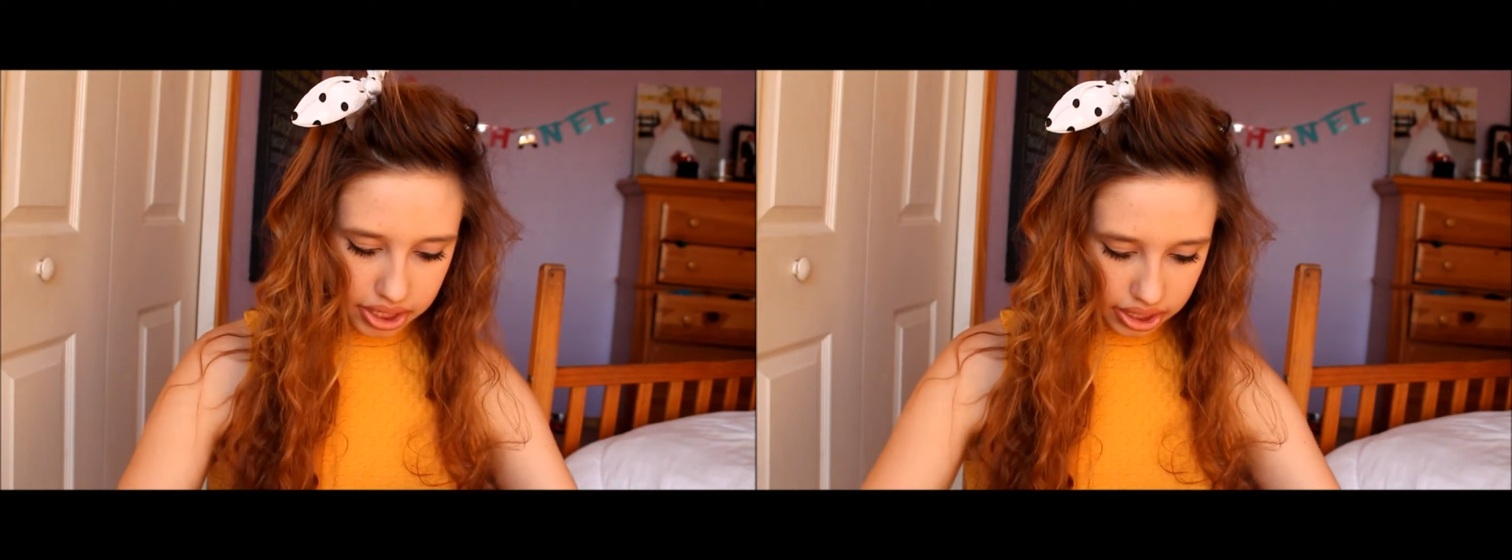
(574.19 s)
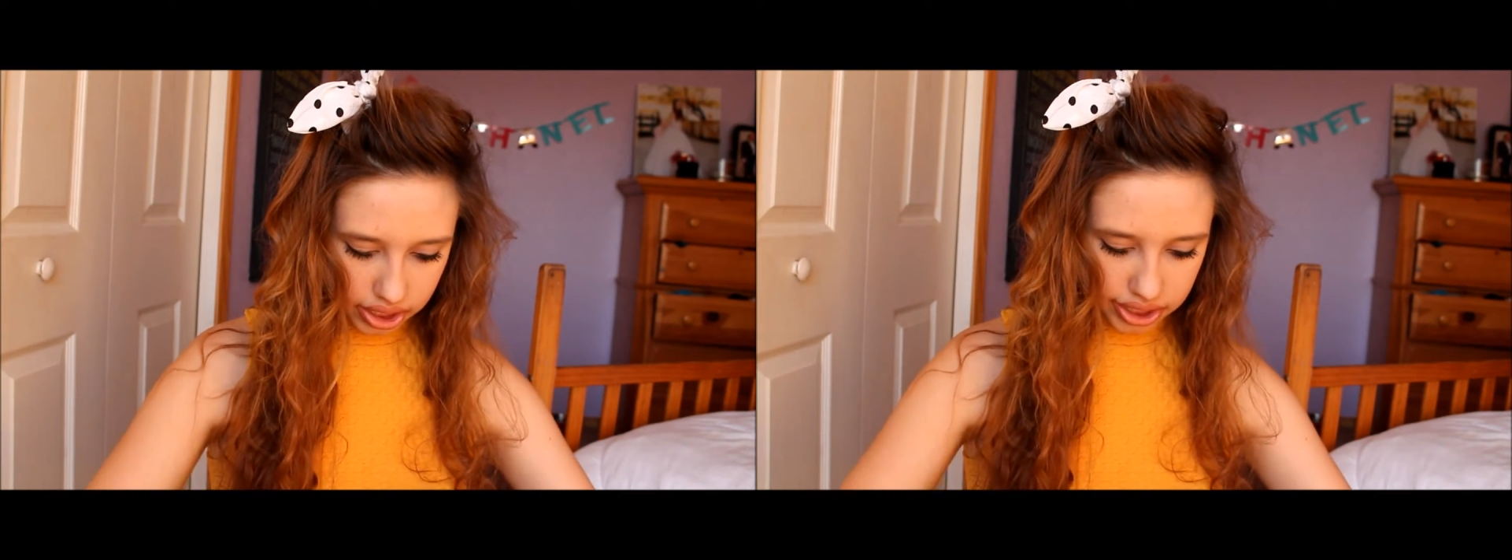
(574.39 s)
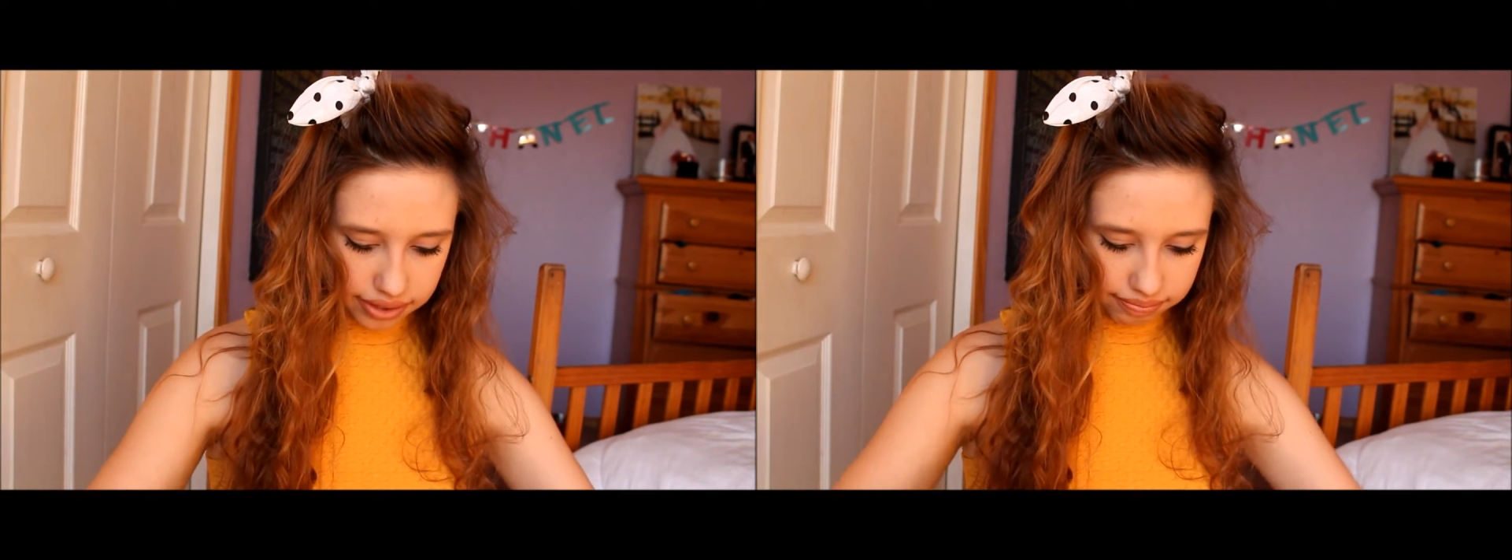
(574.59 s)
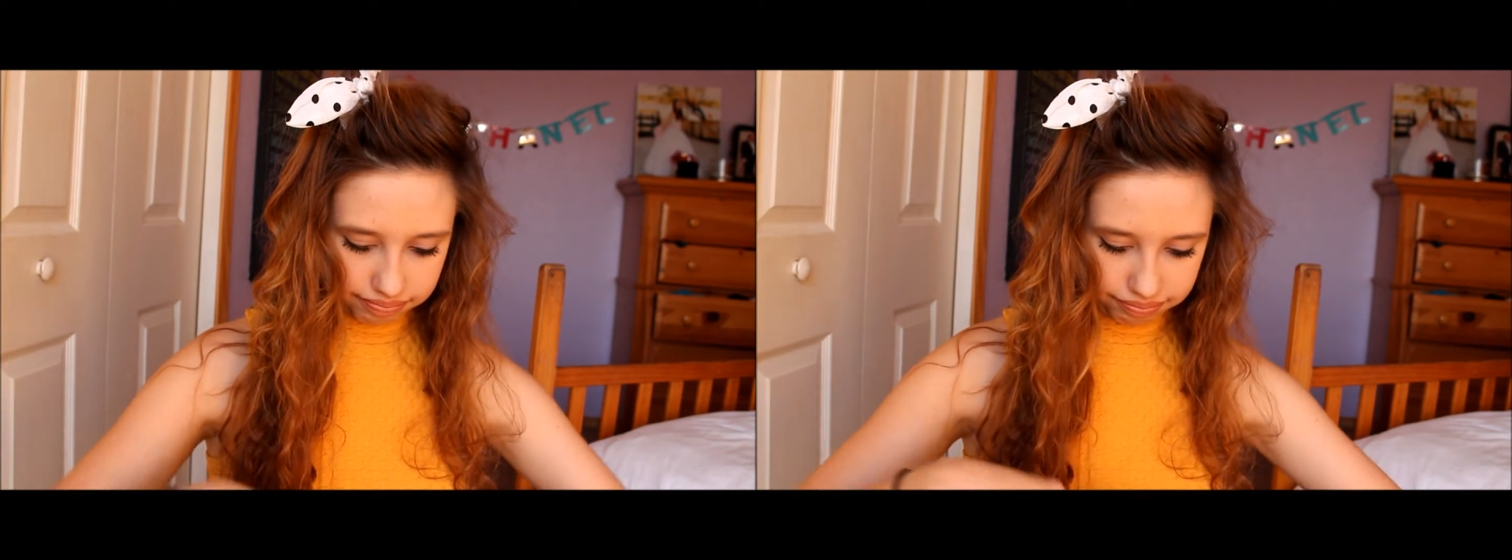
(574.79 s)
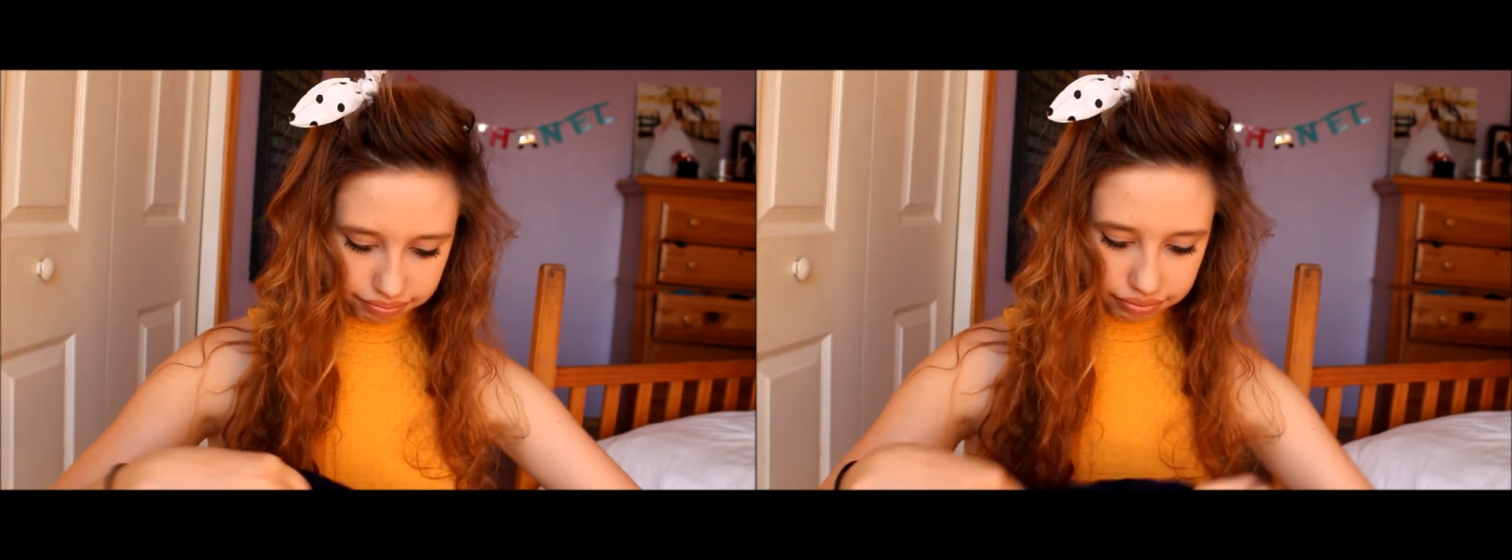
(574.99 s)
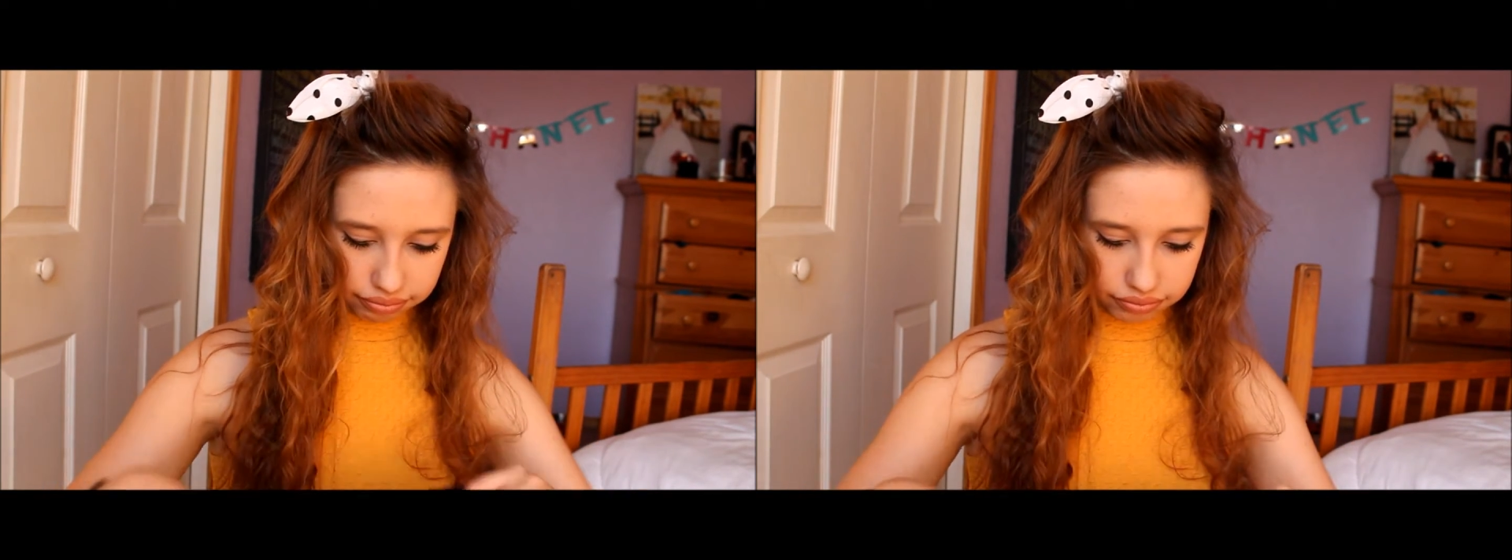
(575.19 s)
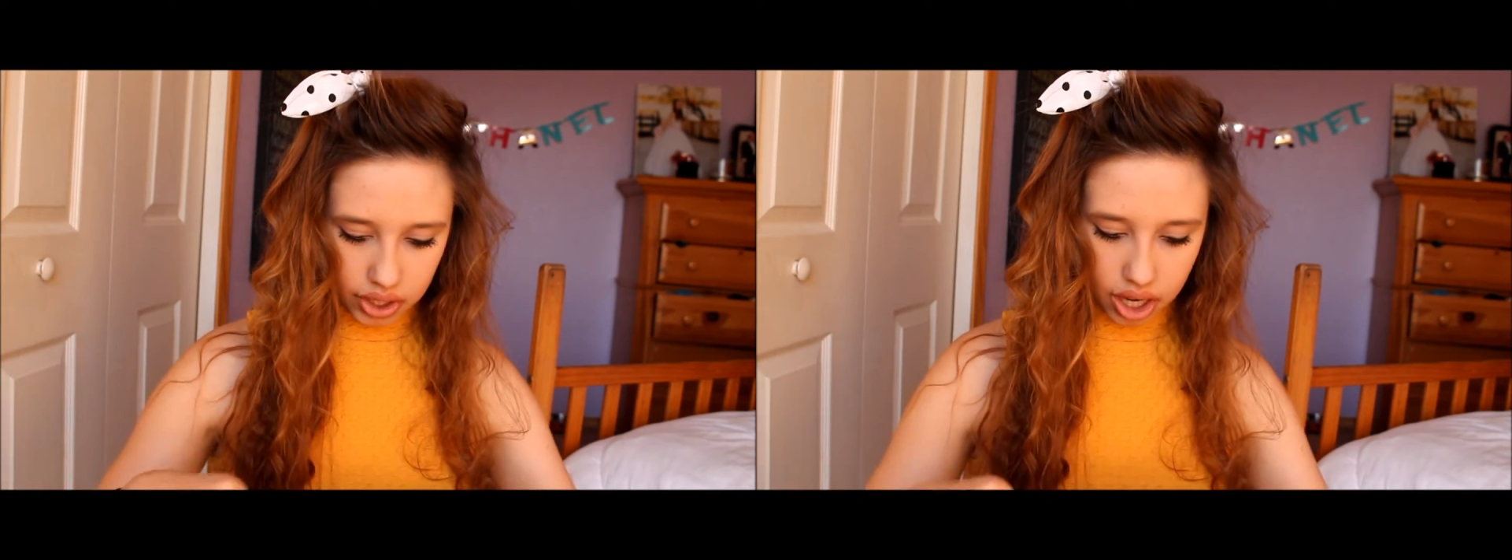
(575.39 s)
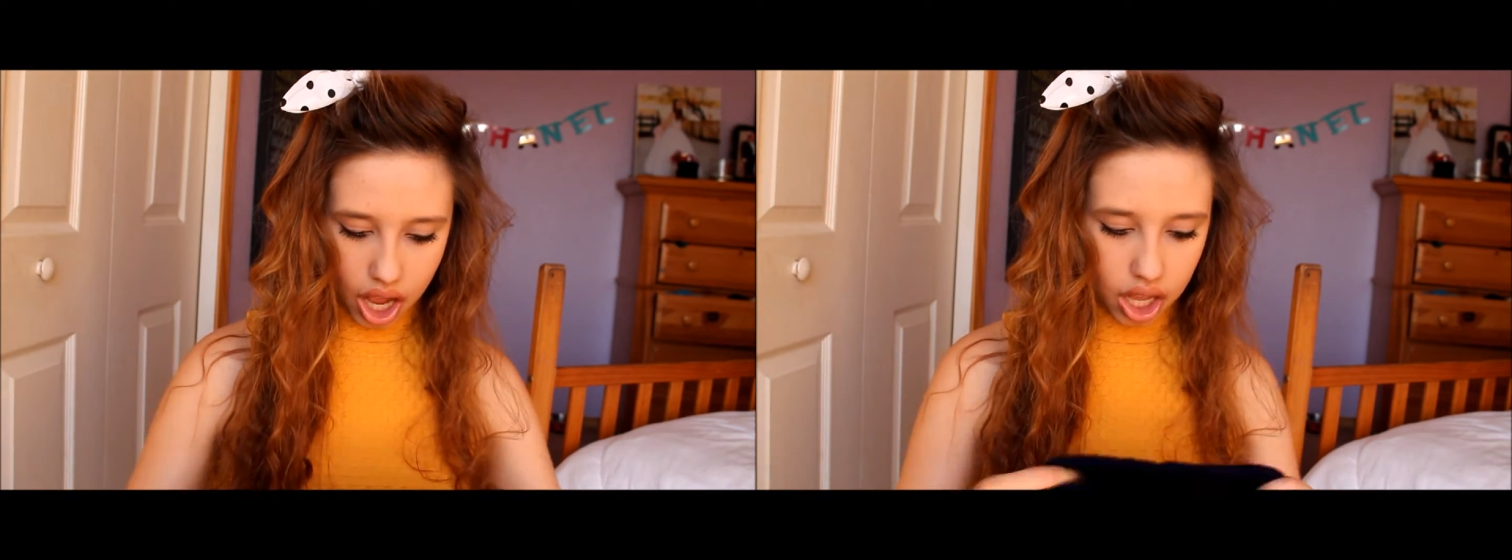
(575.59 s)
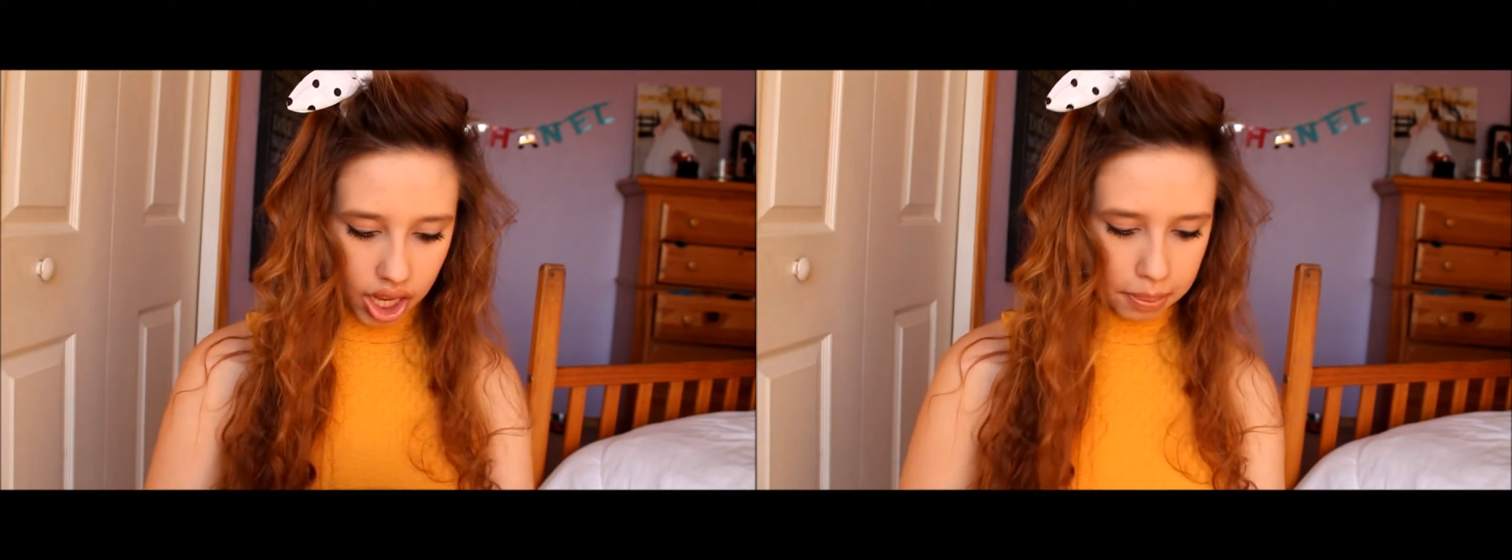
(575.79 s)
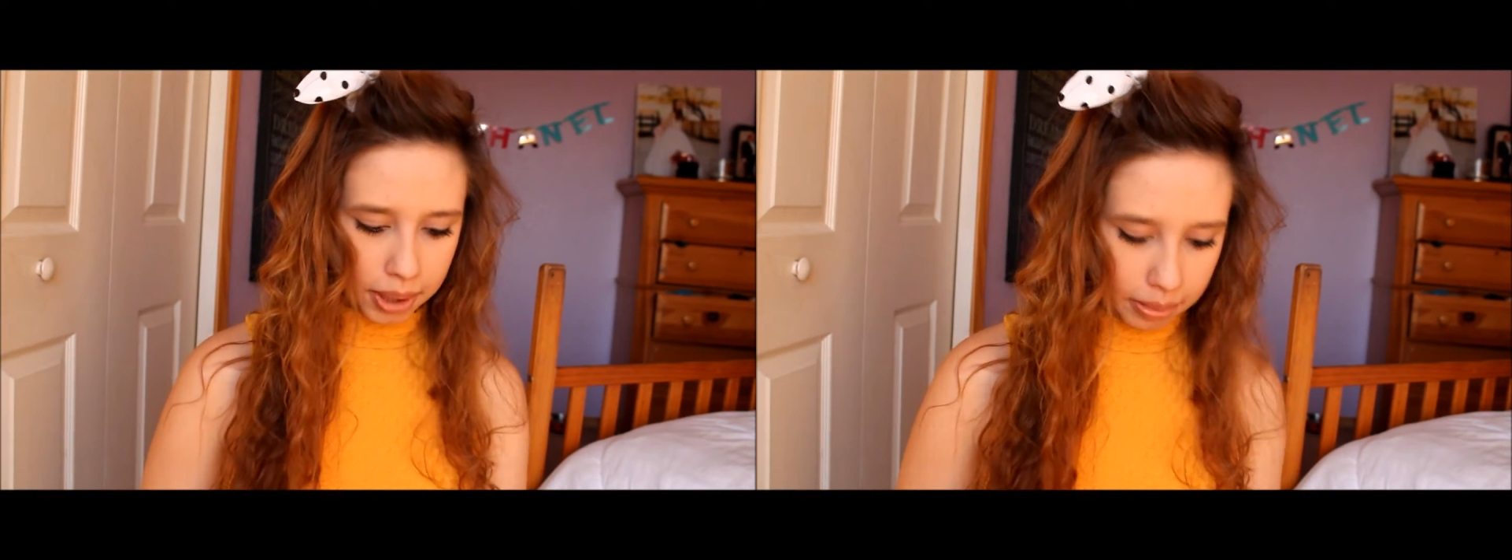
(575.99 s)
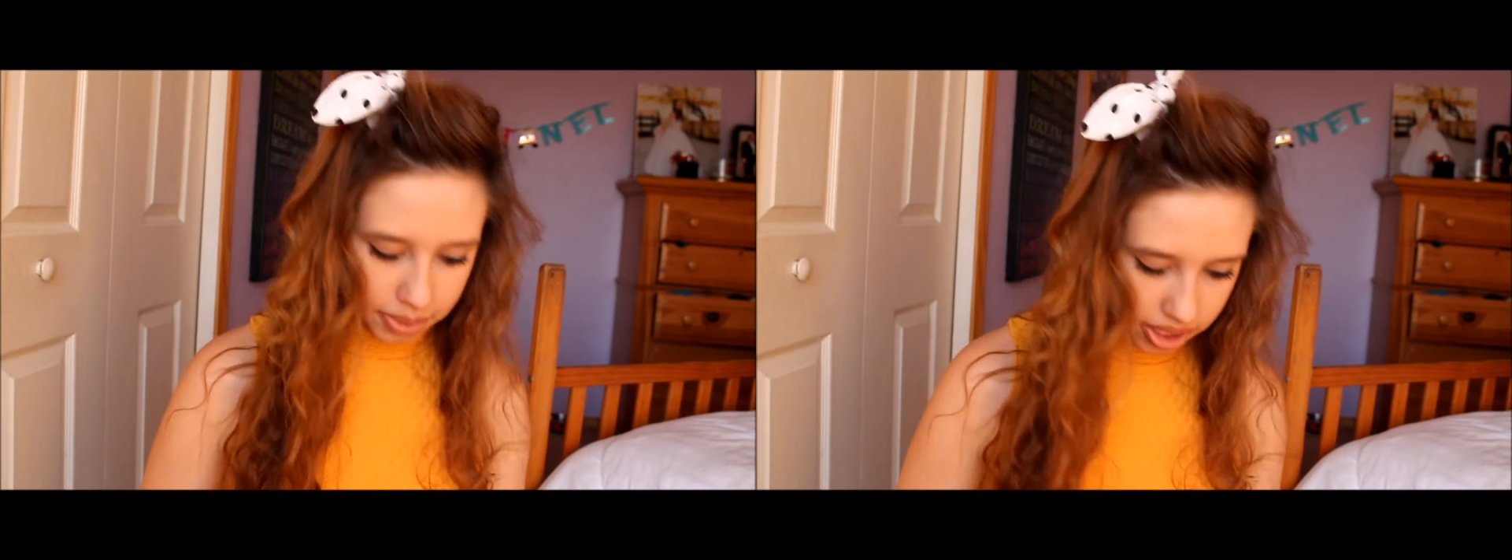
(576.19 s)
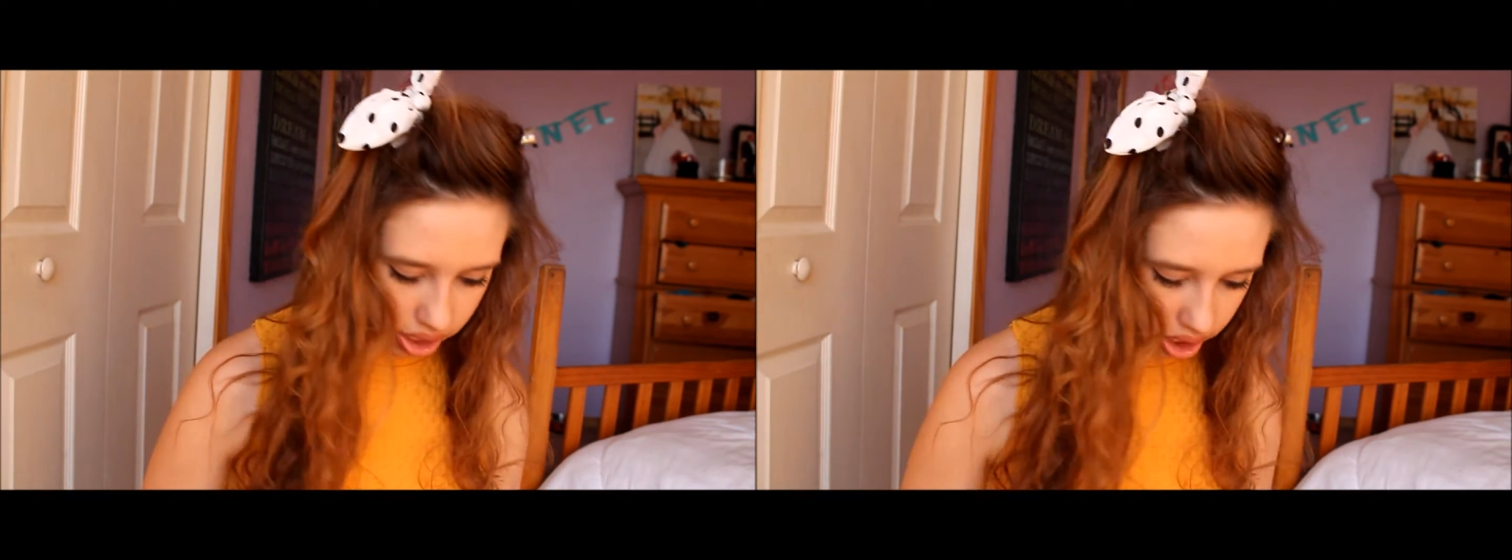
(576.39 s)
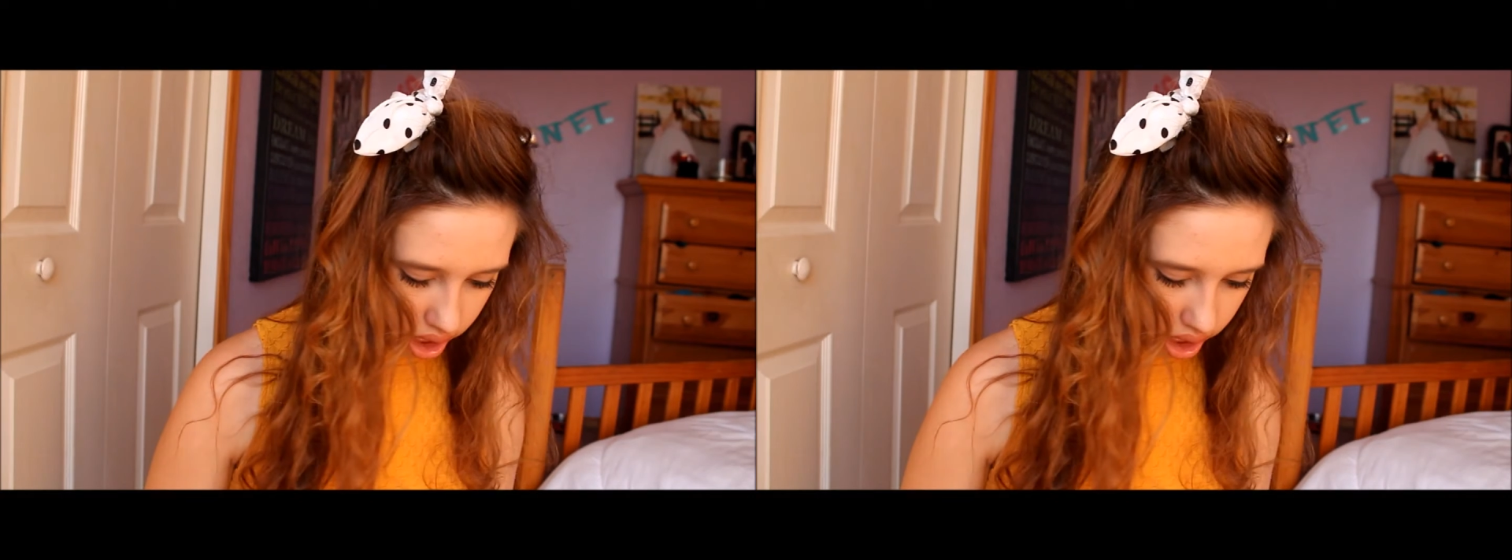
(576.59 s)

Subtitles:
not? I burped.